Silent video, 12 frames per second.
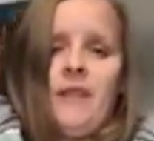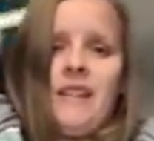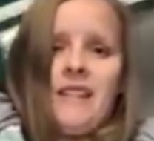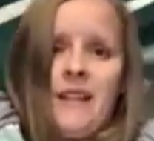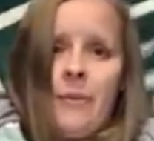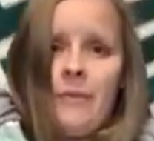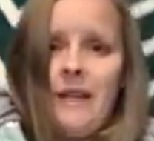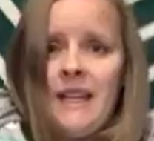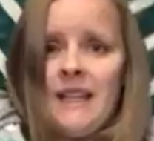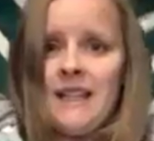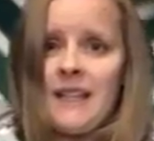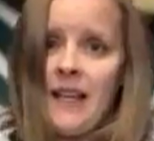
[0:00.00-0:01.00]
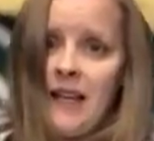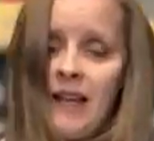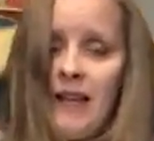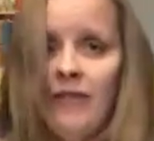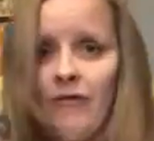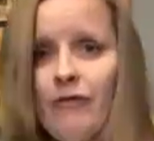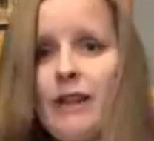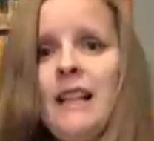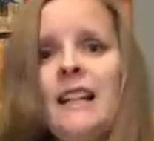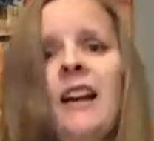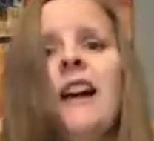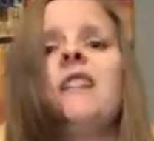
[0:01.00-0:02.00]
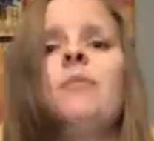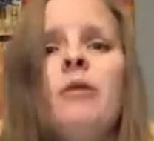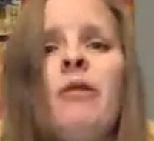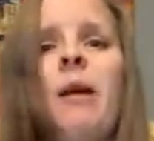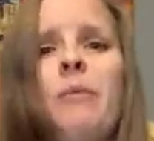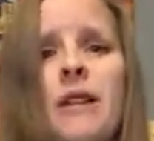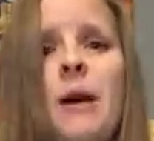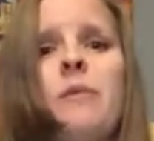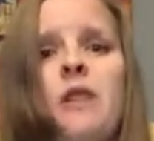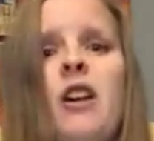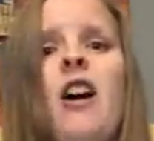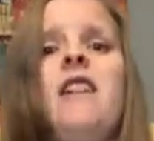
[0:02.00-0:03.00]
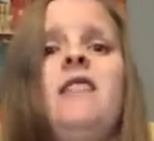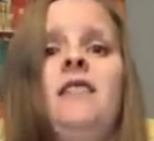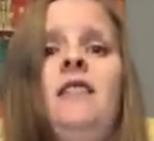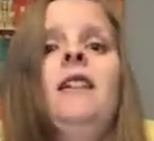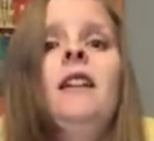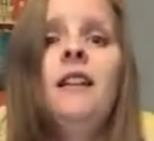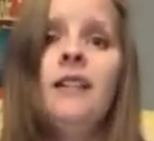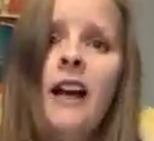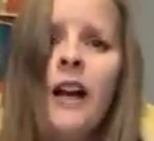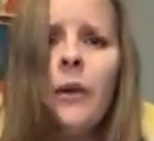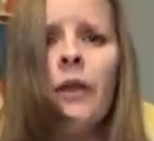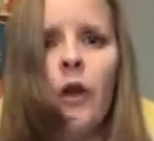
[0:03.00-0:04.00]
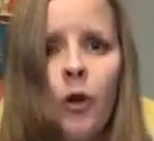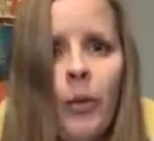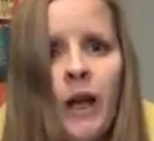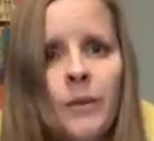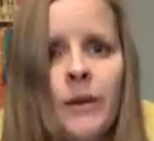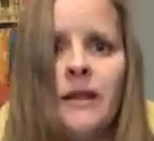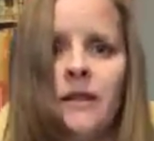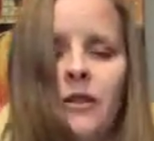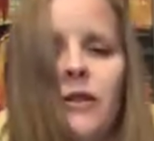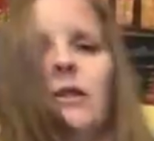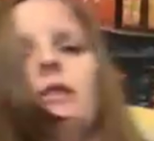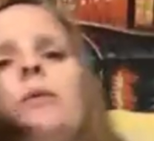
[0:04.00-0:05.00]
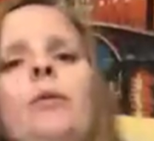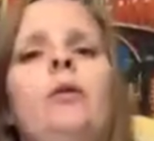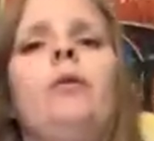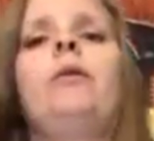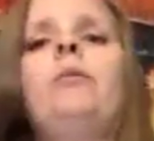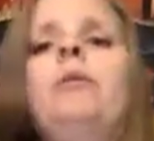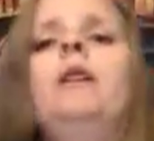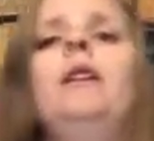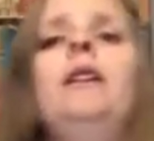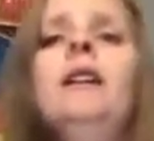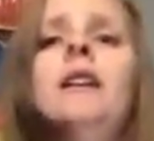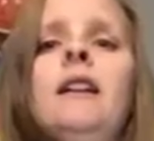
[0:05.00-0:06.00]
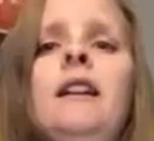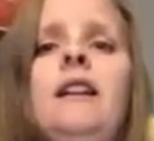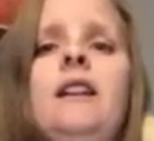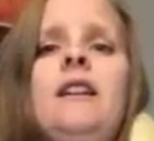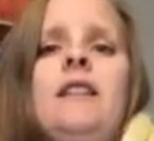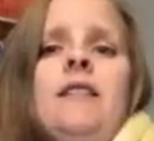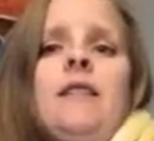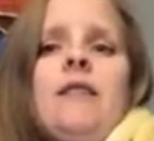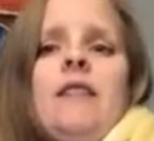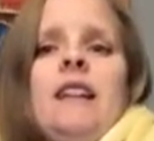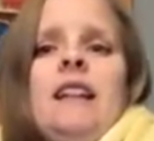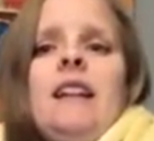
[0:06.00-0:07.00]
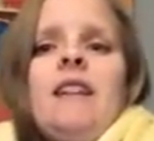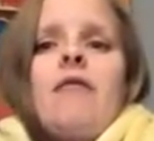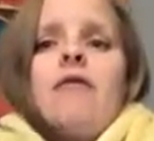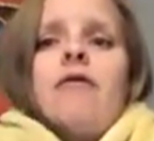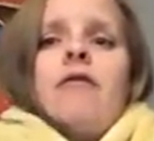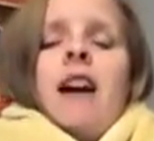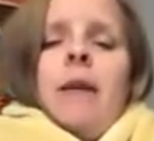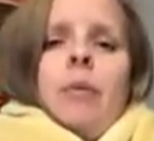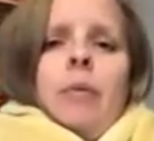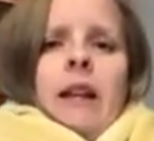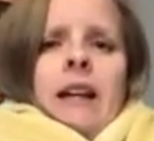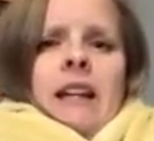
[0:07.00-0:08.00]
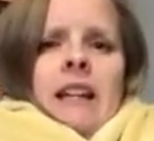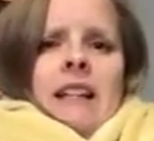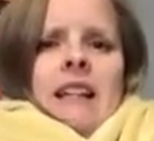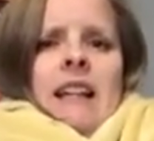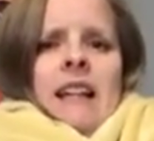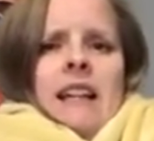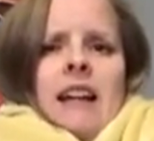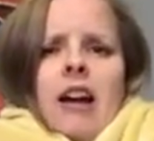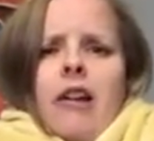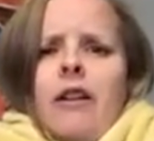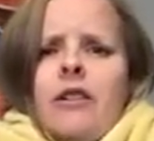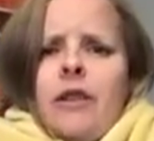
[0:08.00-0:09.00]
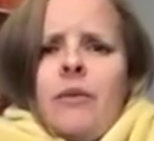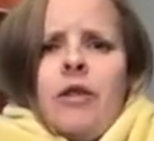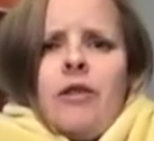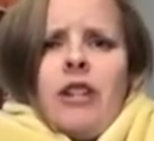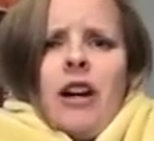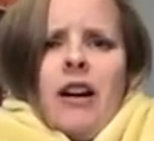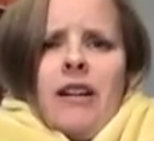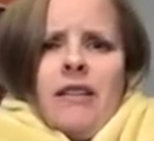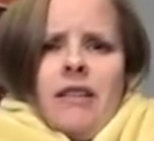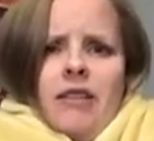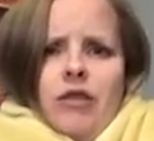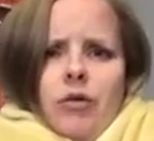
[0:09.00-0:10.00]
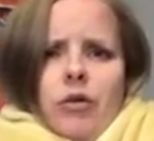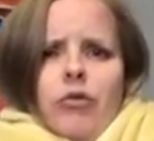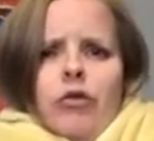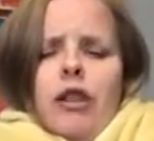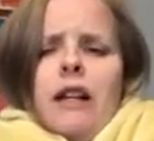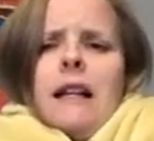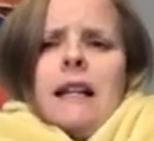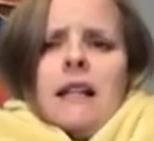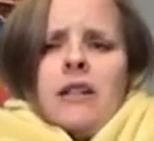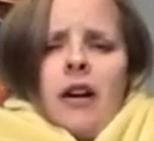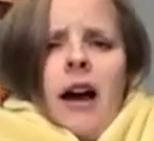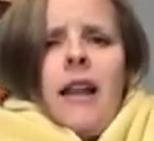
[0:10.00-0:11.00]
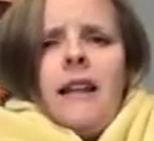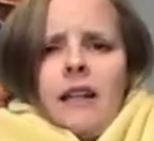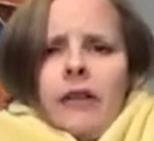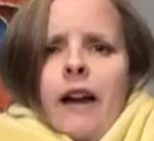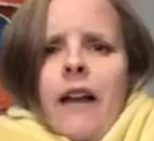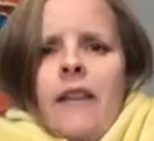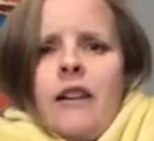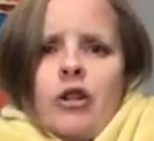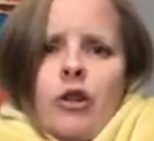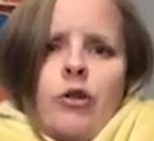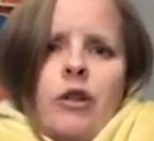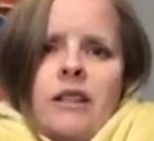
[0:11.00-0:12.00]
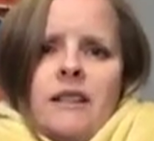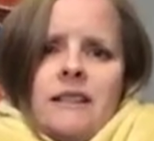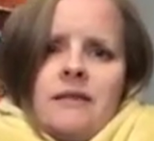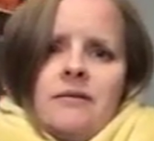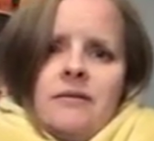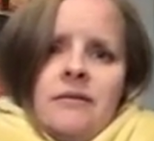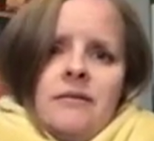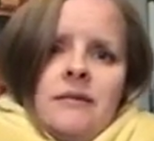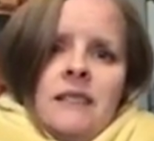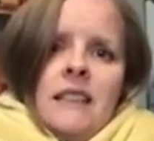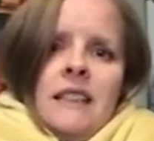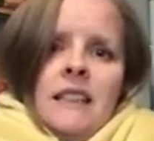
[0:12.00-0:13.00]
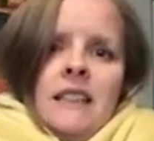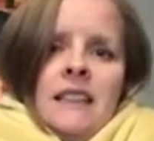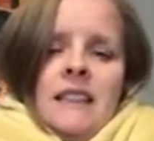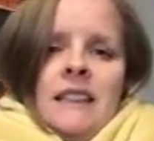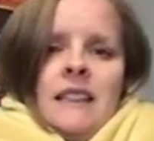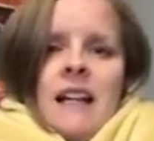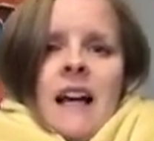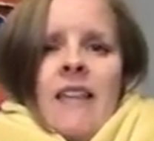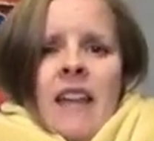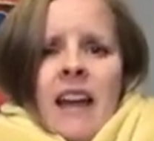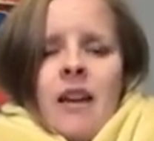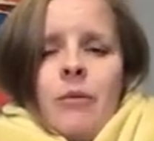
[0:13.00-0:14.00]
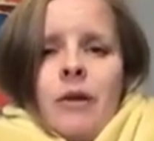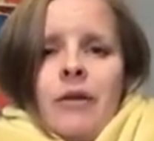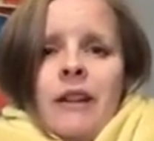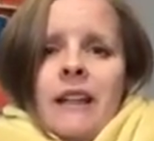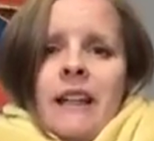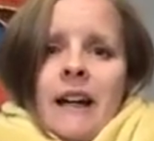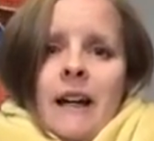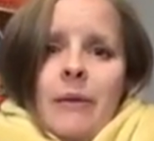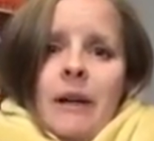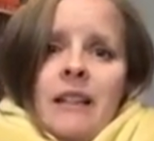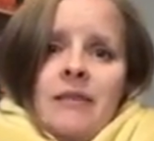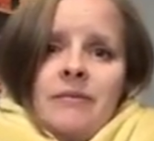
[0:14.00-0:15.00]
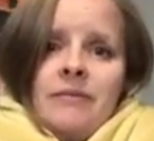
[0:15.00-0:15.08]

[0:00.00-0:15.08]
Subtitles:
Some kids really like to be wrapped up tight, like when they were babies and used to swaddle them. You can just wrap a blanket, encourage them to do it really tightly around their shoulders, and that can be really calming.